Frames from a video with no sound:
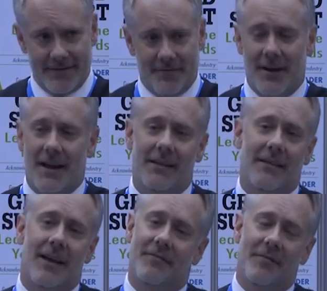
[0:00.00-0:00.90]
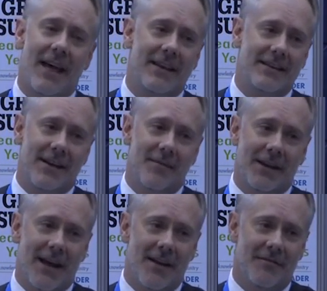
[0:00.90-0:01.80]
So why I left that to come
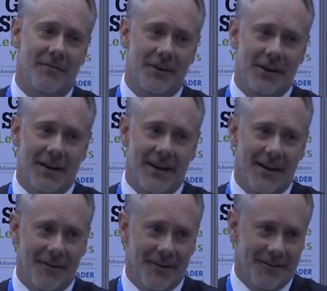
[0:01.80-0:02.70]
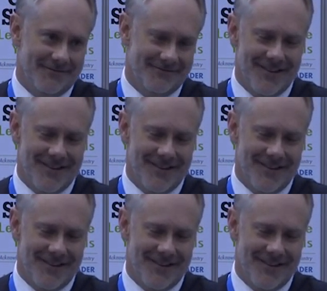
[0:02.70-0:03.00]
to California, I don't know.